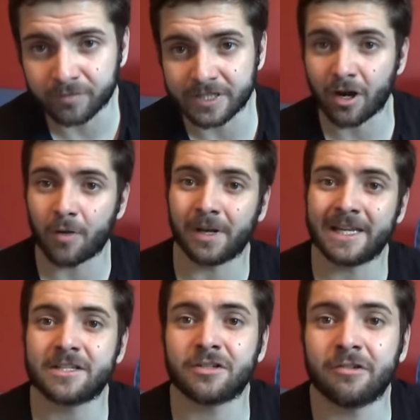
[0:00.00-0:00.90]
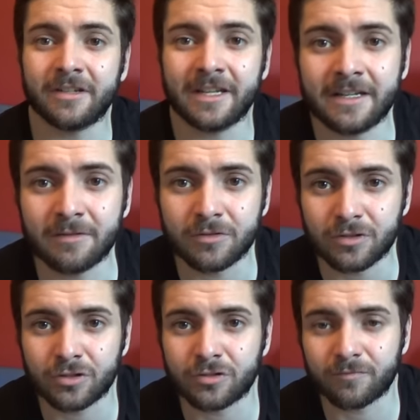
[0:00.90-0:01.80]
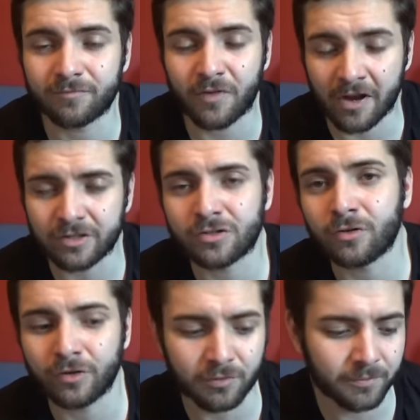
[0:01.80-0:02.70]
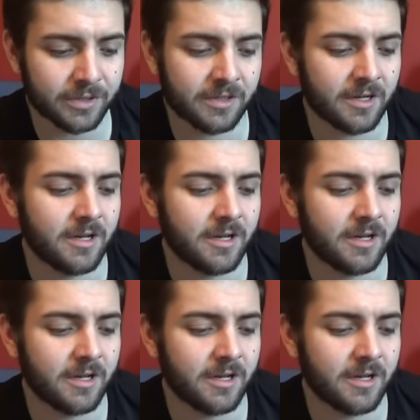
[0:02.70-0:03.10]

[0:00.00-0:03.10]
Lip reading: and he's got a Ballista in, and he was just very short on numbers.